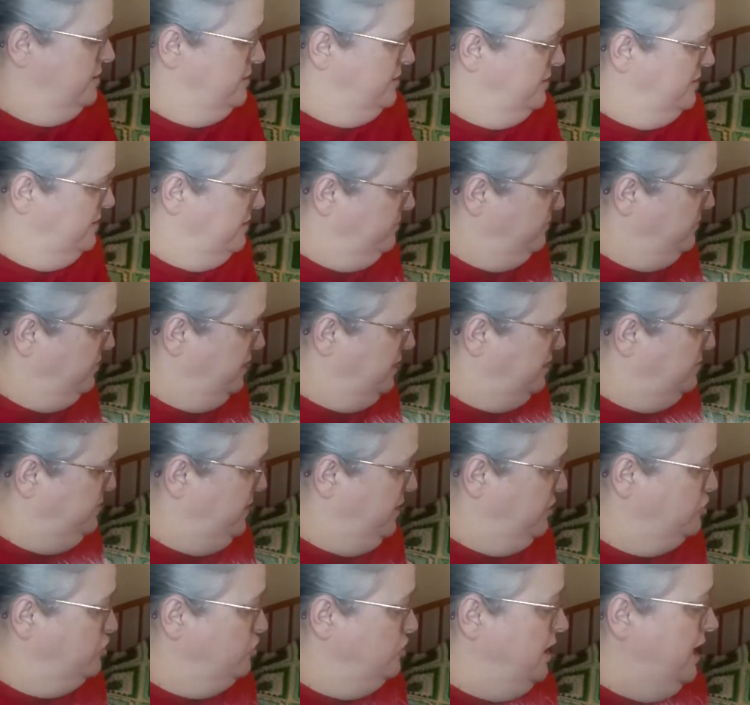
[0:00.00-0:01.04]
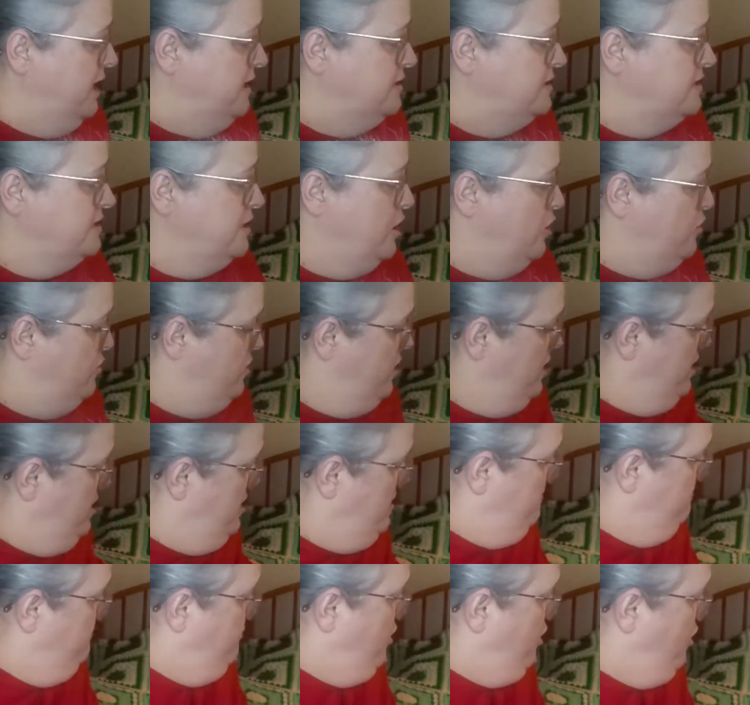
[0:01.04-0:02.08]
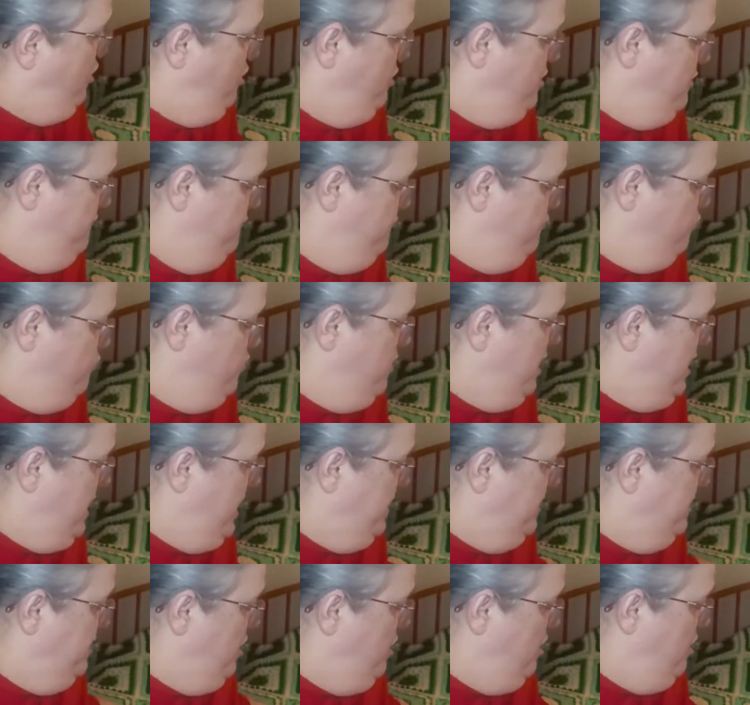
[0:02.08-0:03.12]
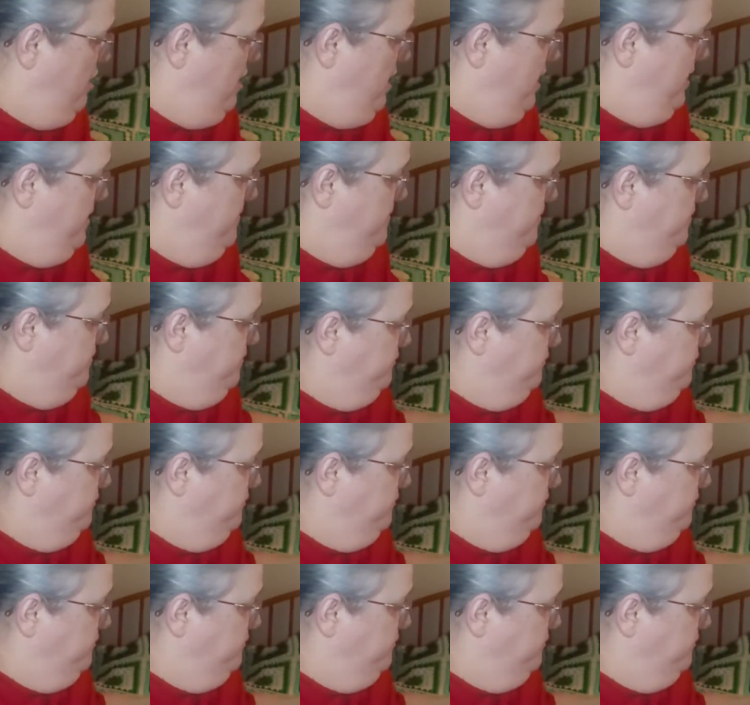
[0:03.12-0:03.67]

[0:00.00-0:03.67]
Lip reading: something special, and so part of what I got